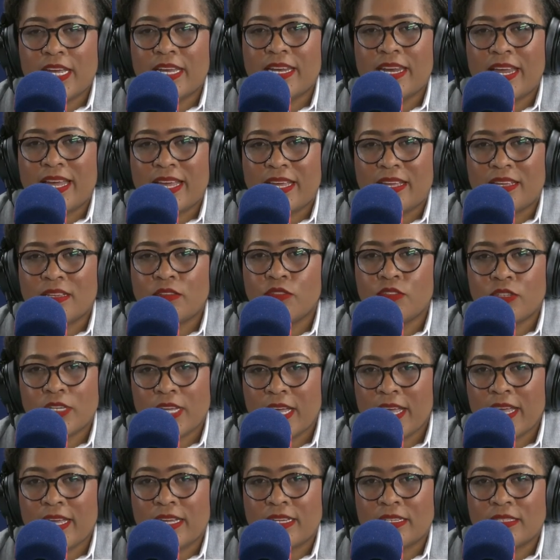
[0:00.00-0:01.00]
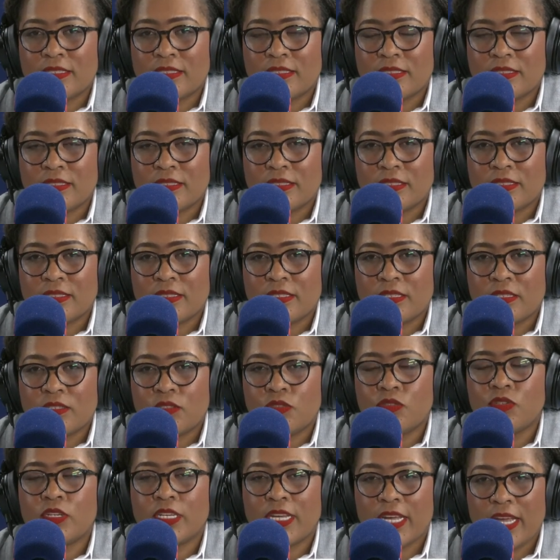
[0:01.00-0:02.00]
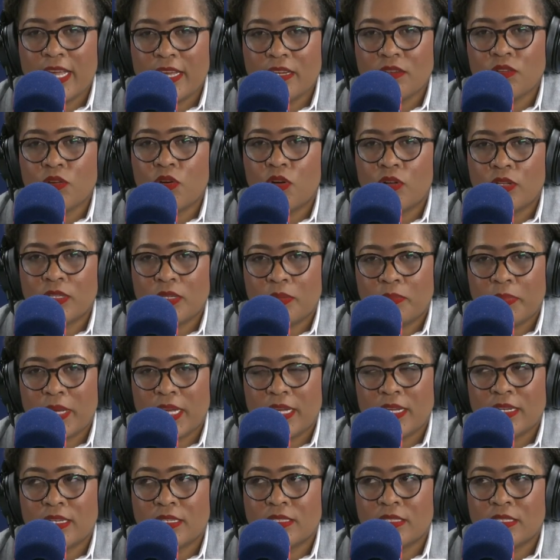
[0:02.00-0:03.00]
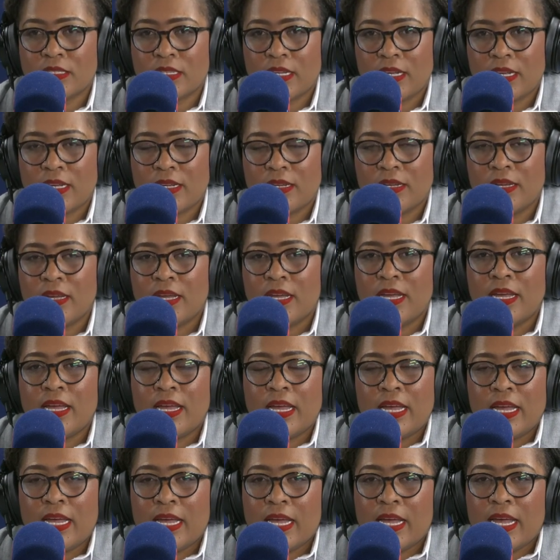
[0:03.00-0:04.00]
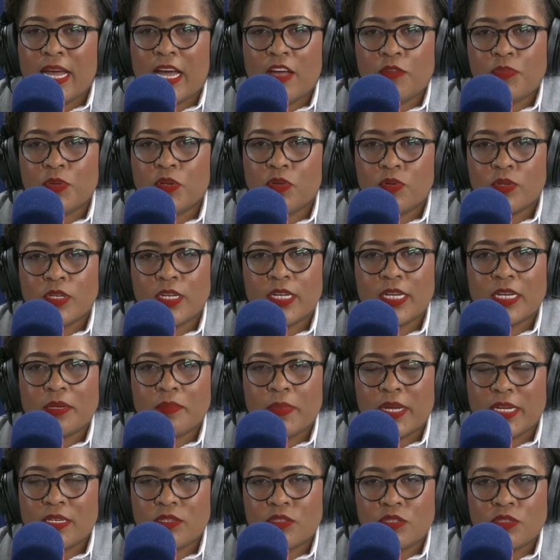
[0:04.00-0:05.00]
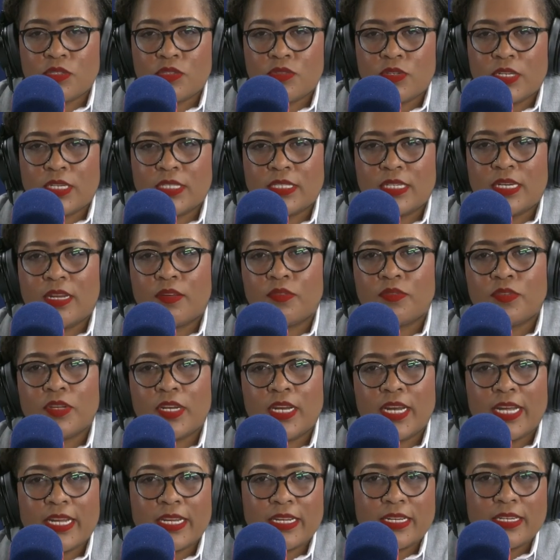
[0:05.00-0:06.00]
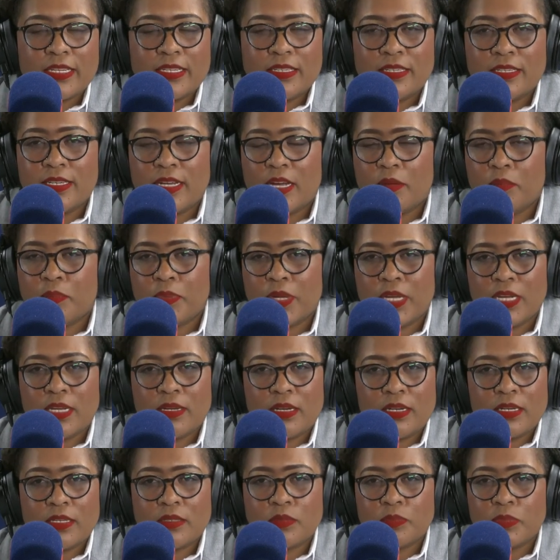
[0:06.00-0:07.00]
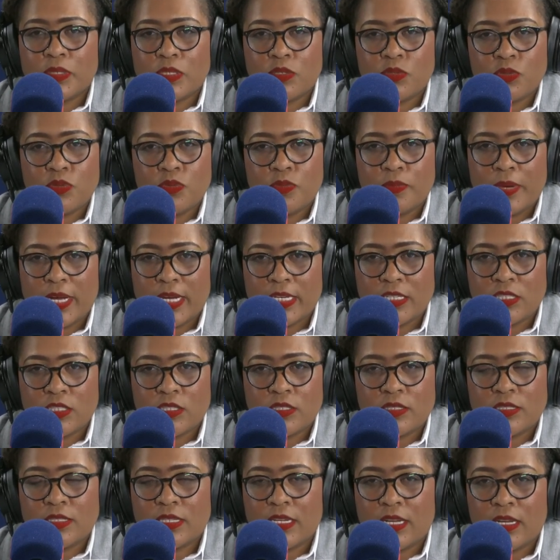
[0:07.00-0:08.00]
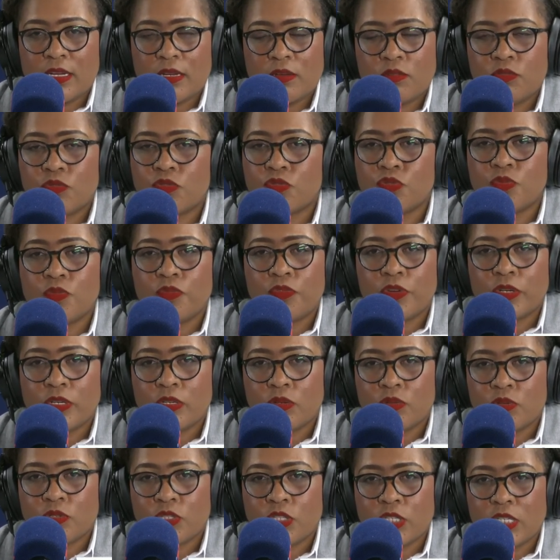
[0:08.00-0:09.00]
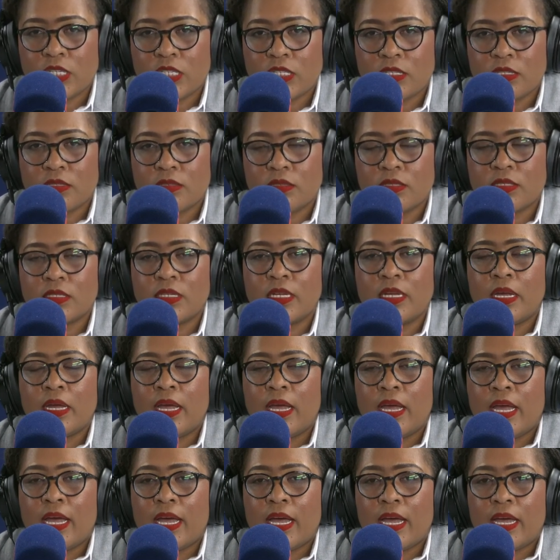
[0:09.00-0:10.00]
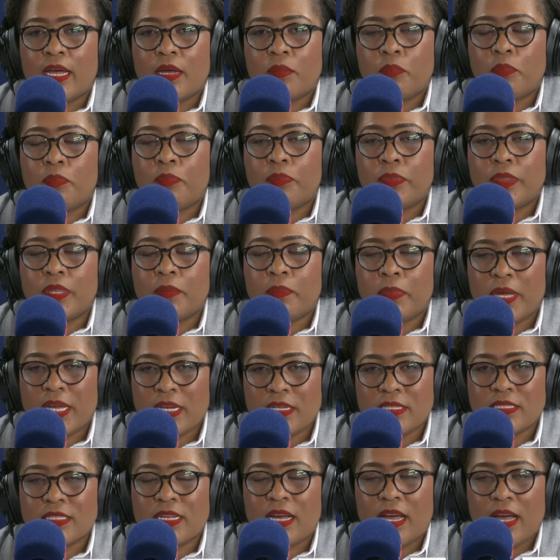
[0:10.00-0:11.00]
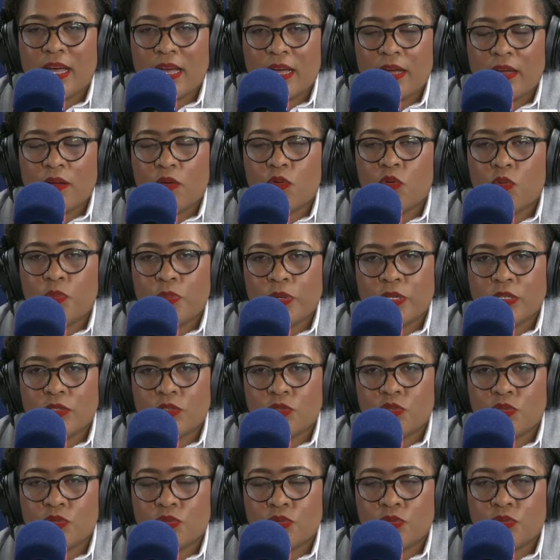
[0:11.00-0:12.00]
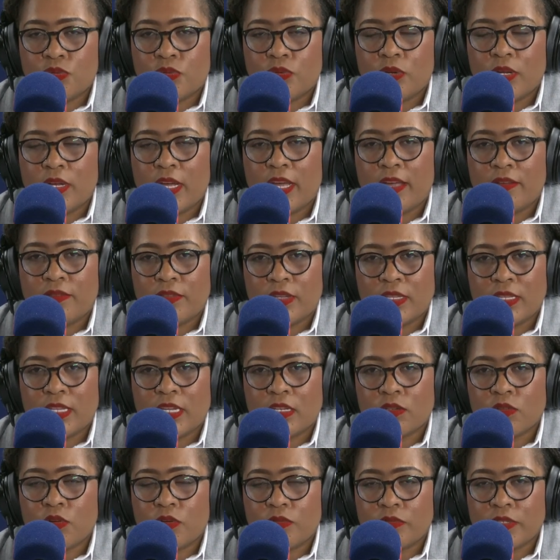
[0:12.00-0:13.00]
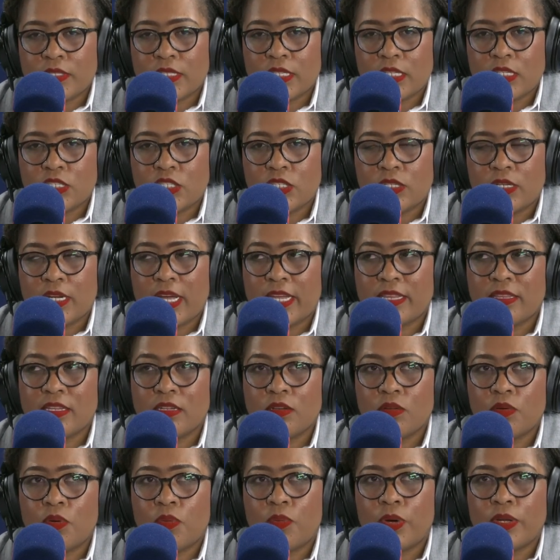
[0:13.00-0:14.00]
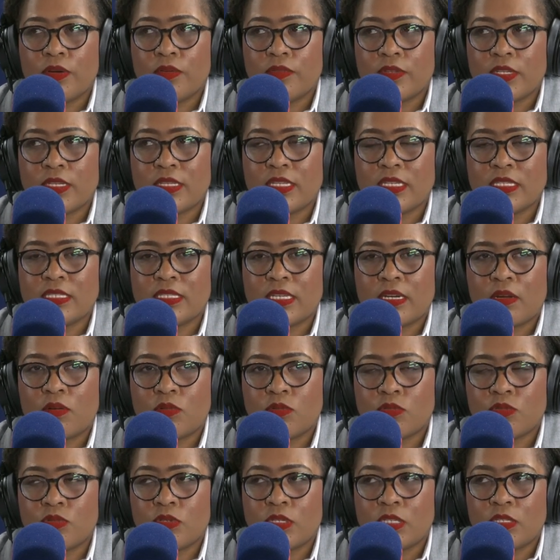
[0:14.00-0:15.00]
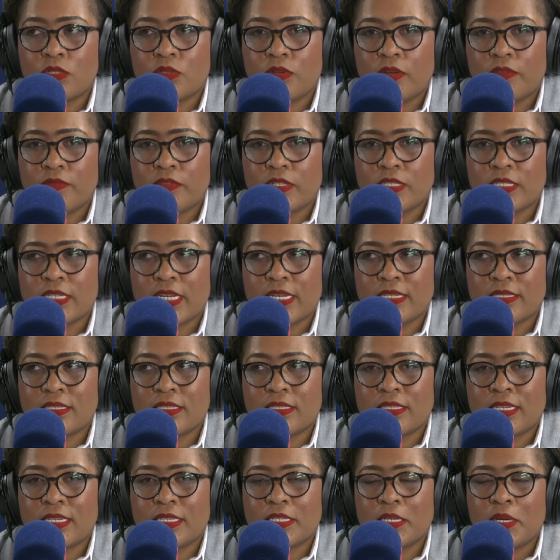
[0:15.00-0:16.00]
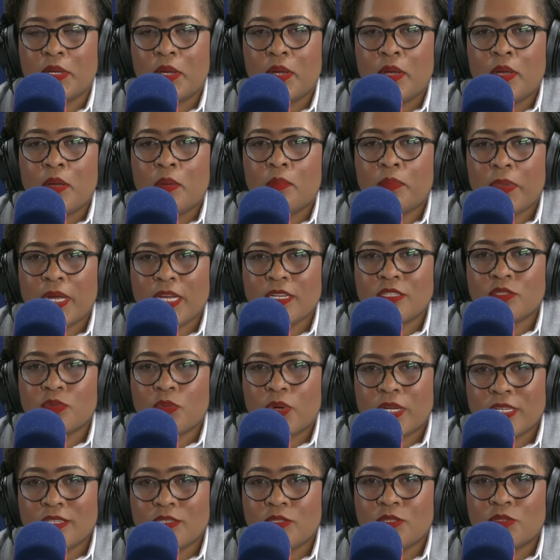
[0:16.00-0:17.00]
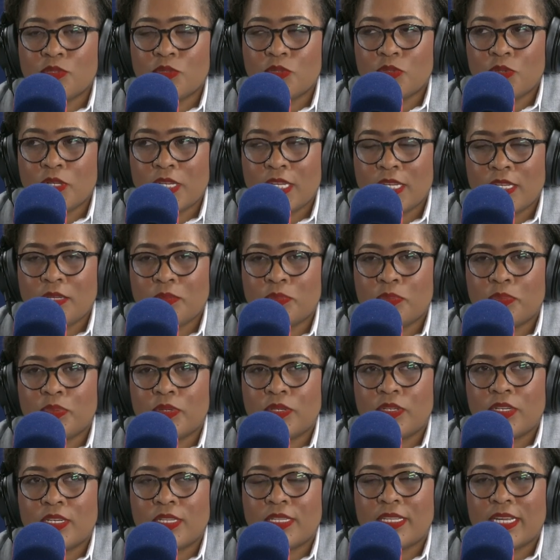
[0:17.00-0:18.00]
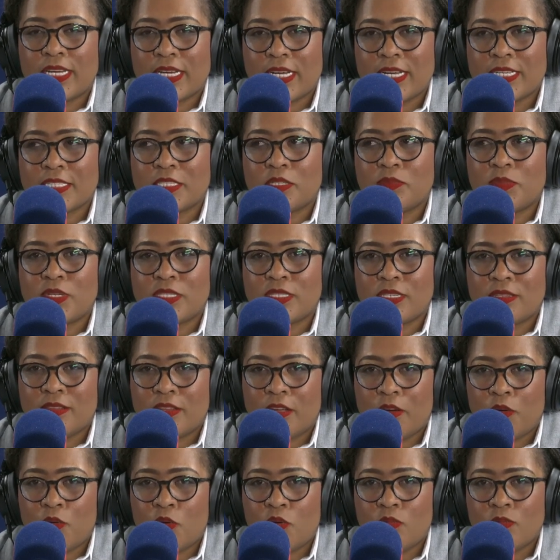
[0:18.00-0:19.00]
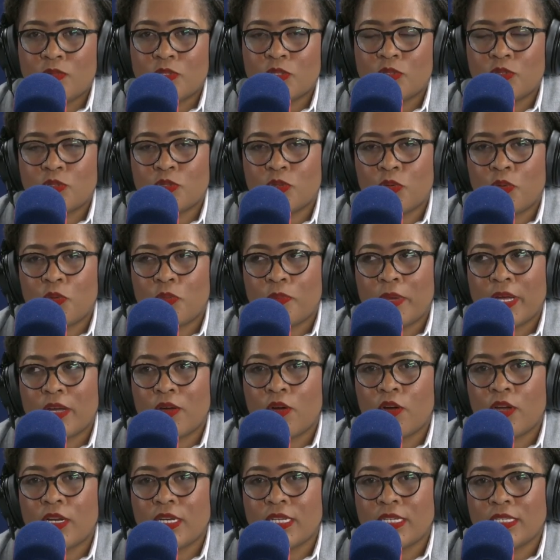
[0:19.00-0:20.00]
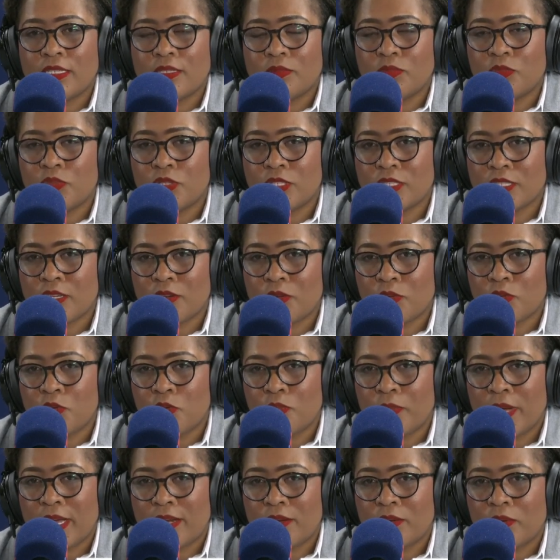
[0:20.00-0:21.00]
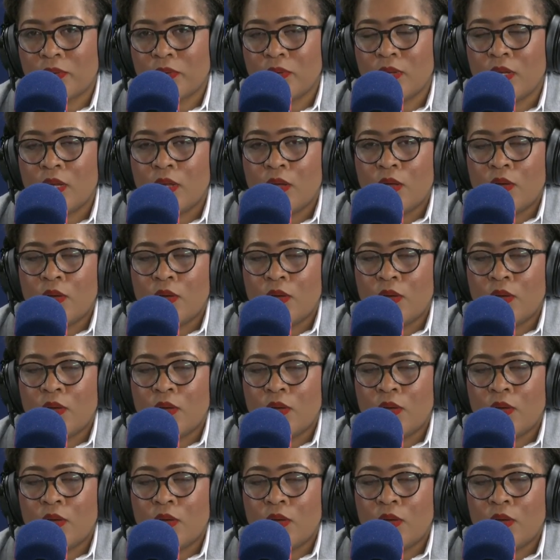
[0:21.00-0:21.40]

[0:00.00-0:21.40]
Can I? You can. You can call the bank and say, I've been looking at my interest rate and I feel like I'm paying a little bit too much. Is there room for negotiations? The banks are open to having that conversation. I think one of the things that I also need to emphasize is that banks want to keep their customers in their homes. So my colleague Mbuyiselo Khumalo,